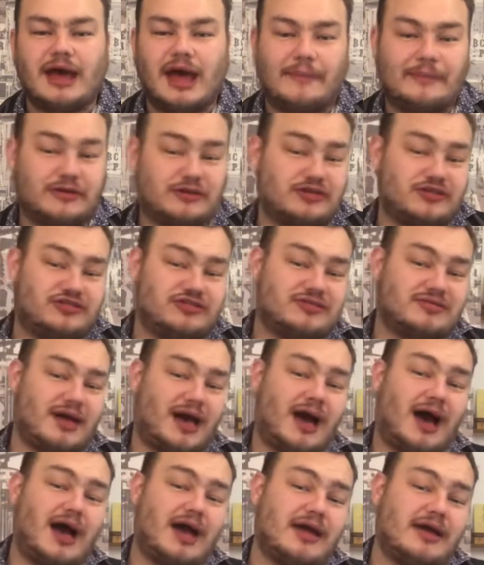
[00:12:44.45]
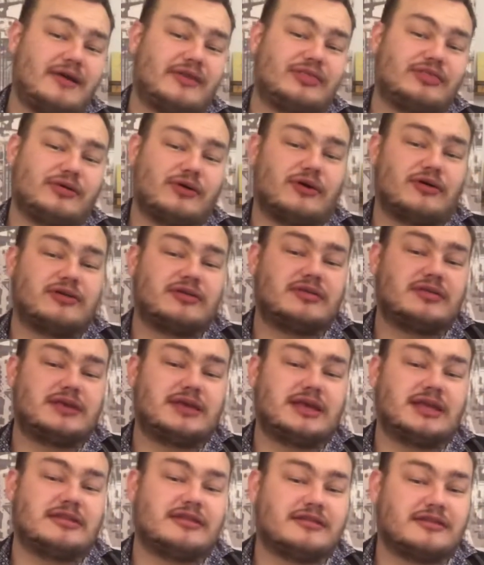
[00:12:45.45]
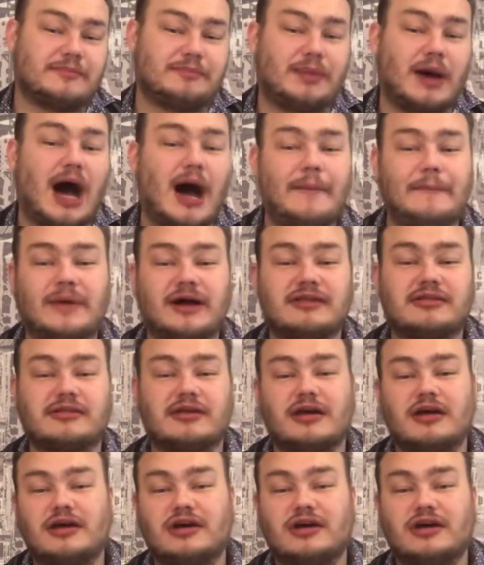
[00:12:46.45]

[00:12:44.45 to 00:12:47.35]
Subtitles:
and because she's a high authority in the department,